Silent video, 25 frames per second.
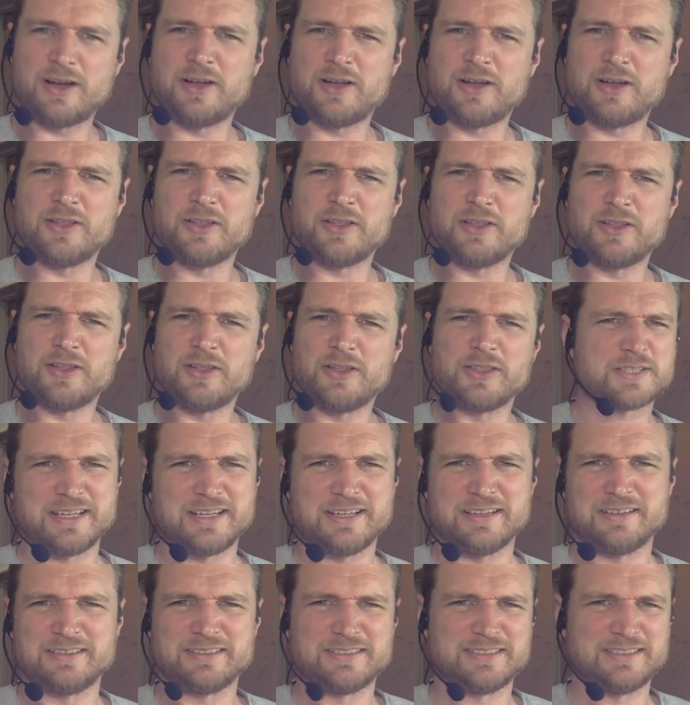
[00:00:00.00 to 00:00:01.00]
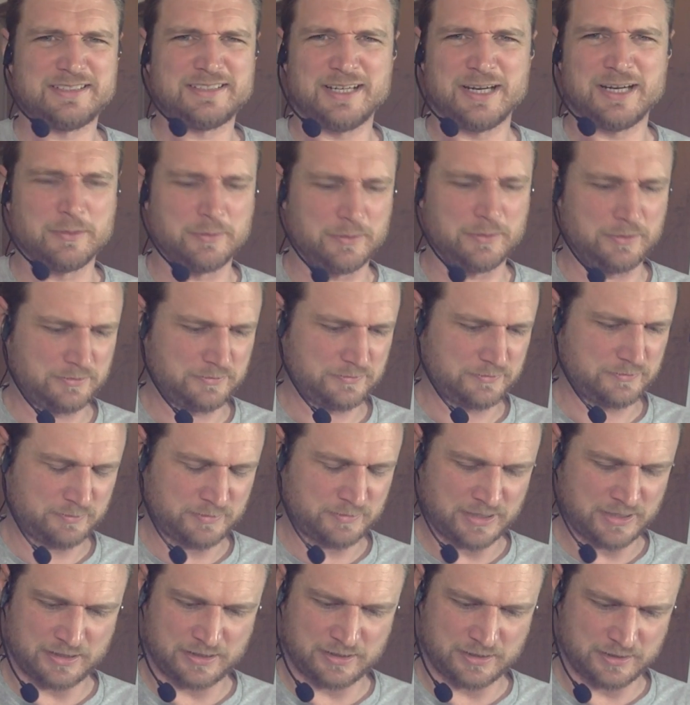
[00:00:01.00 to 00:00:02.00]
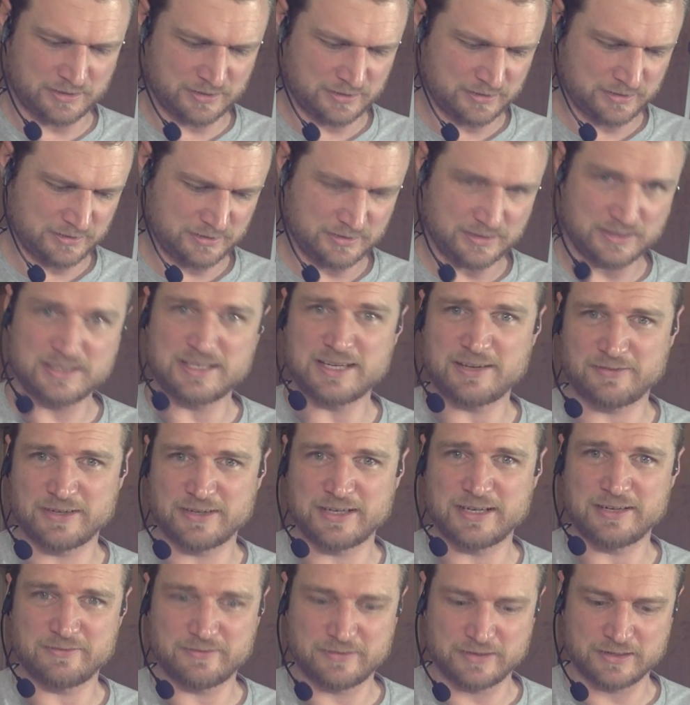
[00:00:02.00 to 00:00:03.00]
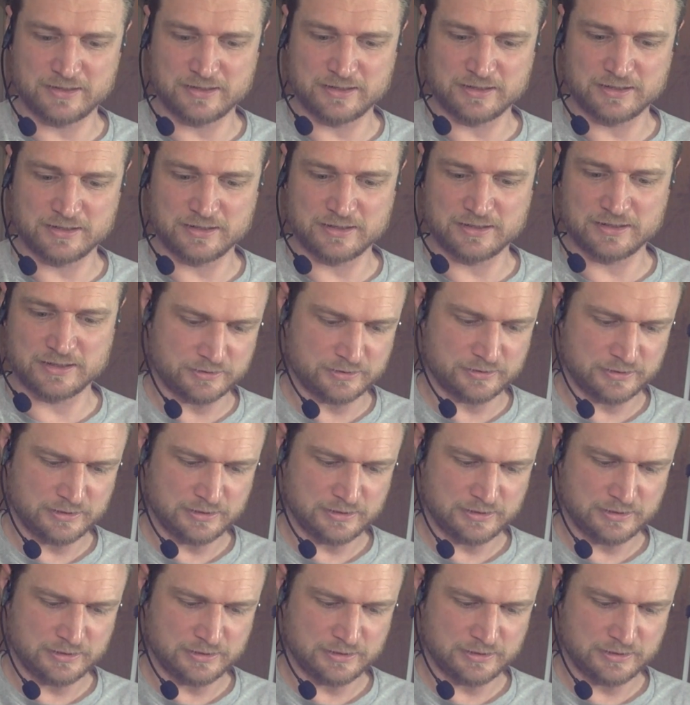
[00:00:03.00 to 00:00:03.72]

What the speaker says: Oh, the smell in here is terrible from that thing. Definitely need ventilation.